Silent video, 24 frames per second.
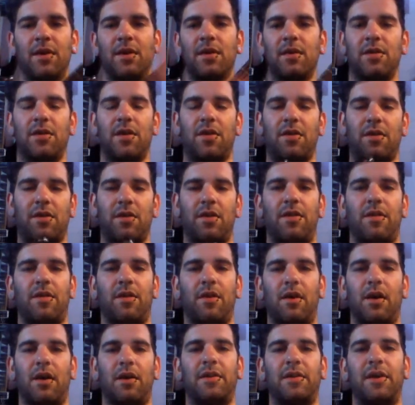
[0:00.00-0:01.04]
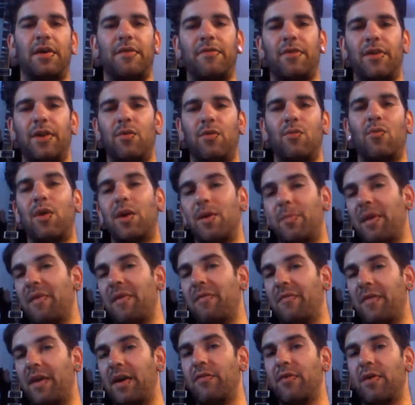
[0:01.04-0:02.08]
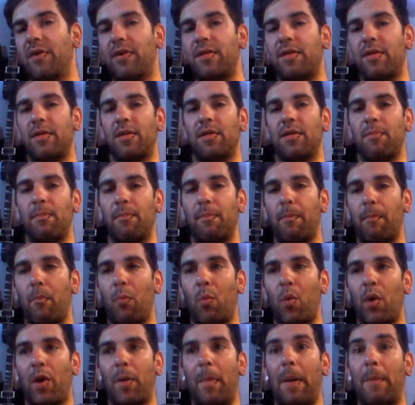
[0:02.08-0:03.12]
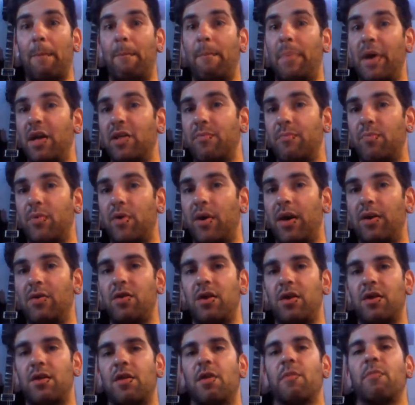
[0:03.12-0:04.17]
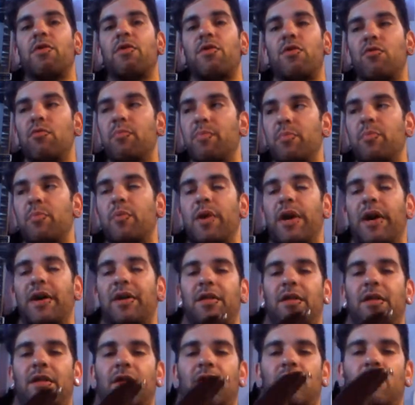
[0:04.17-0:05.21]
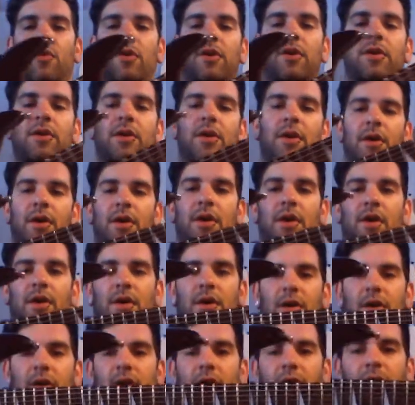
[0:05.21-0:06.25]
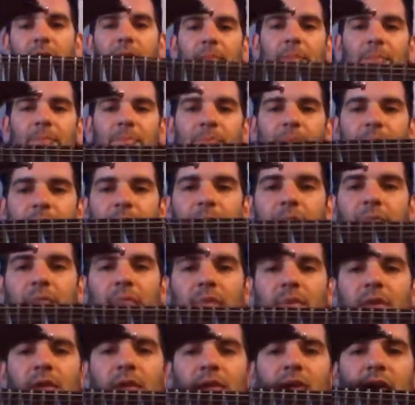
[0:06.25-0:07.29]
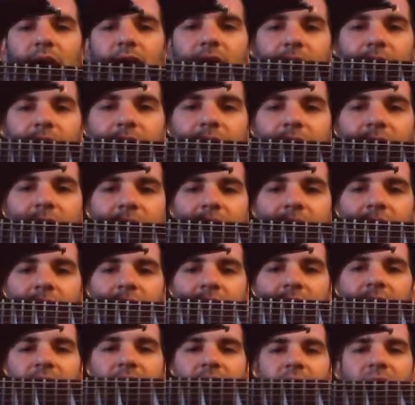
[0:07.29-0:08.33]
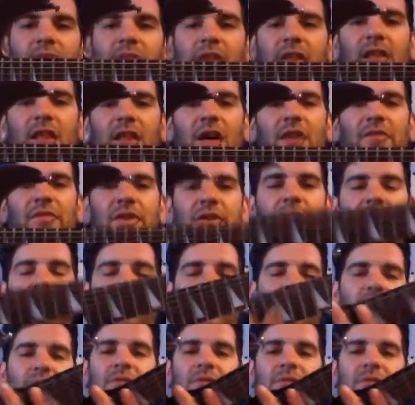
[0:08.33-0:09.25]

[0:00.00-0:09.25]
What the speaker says: this is definitely one of my favorites. One of my best projects. I'm super proud of this one. And I definitely love it. So